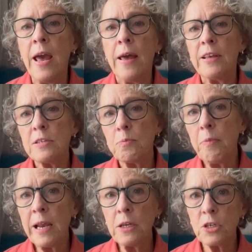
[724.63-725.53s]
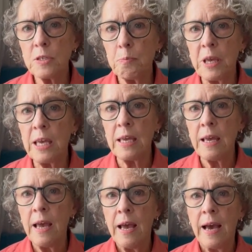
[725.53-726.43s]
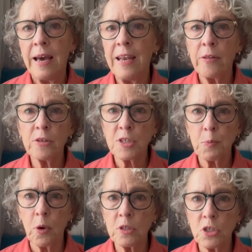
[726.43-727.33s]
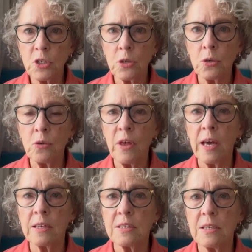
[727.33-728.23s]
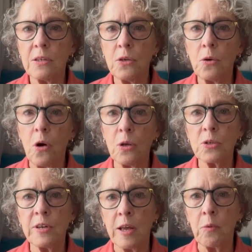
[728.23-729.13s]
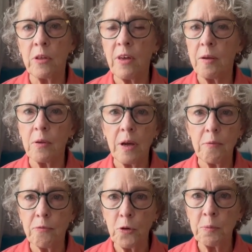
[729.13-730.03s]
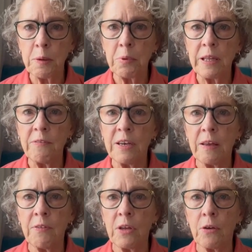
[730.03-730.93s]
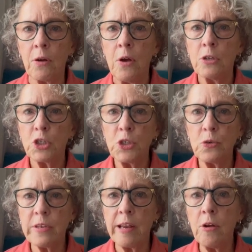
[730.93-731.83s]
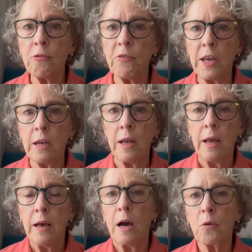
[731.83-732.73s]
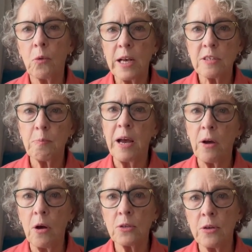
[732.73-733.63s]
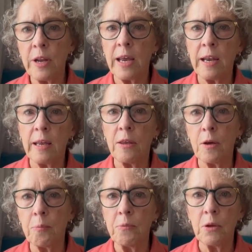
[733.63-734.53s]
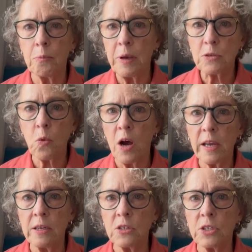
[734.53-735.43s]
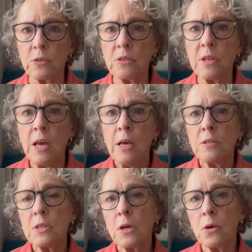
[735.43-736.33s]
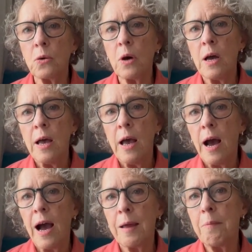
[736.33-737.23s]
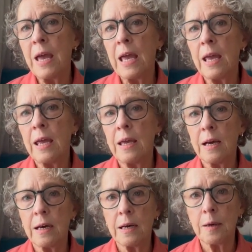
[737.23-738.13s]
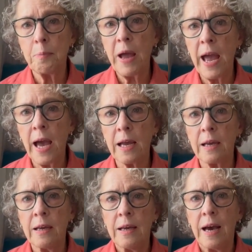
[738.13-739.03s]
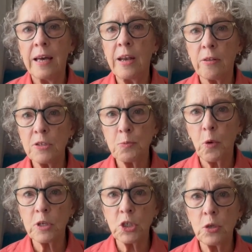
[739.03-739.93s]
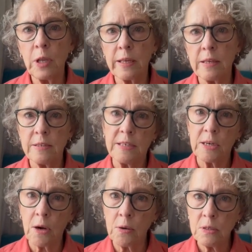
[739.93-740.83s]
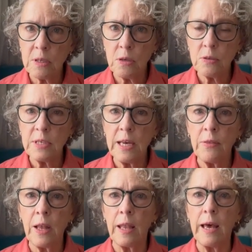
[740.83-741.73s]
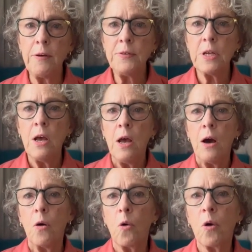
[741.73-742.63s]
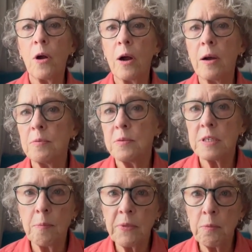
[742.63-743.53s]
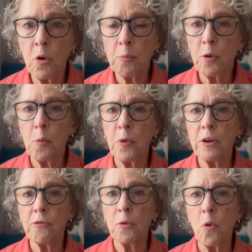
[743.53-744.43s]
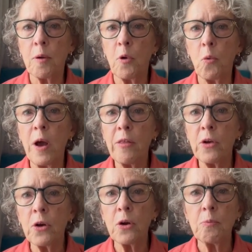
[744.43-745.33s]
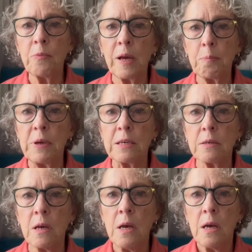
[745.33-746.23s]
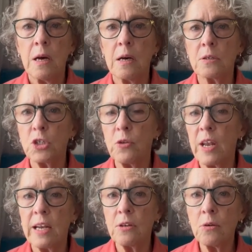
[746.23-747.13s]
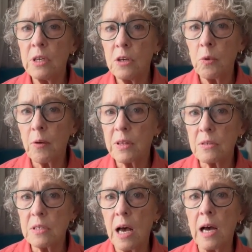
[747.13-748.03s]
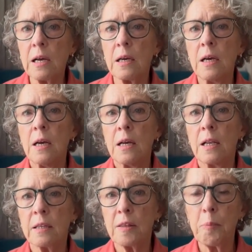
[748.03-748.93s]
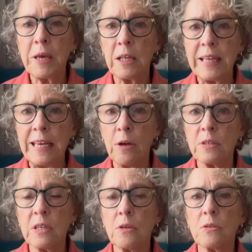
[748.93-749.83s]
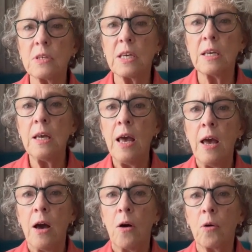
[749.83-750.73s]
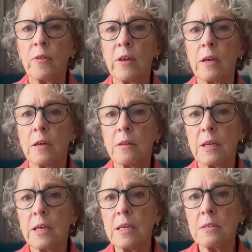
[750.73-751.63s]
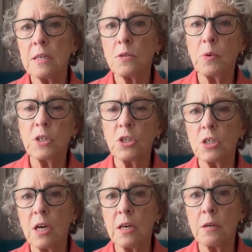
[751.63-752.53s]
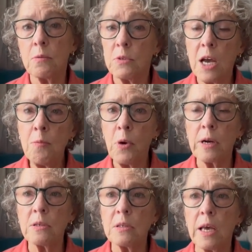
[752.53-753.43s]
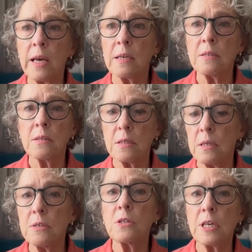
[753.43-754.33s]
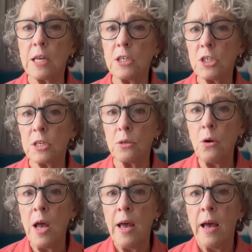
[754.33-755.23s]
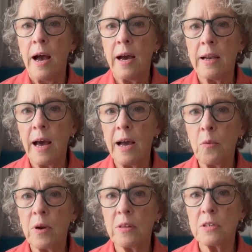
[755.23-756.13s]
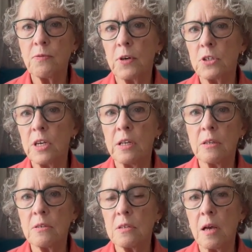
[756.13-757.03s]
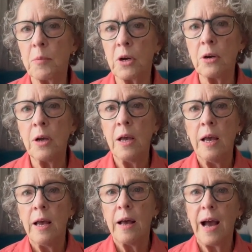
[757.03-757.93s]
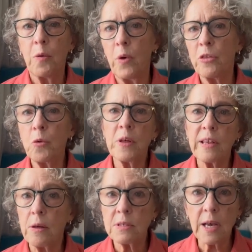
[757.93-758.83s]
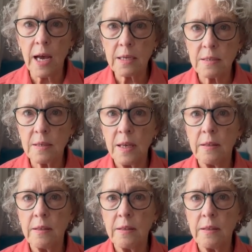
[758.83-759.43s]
This might just be another sports shoe that you alternate with. I firmly believe in giving your shoes and your feet a rest by alternating your best walking shoes. So I may pack another sports shoe like the Zeros that you see on the left, or something more appropriate for warmer weather. Might be a shoe that I don't need to wear with a sock, like the Piccolinos that you see, or the Kizik's, which Tom wears as his city shoe. And I wear this version in the summer with or without socks.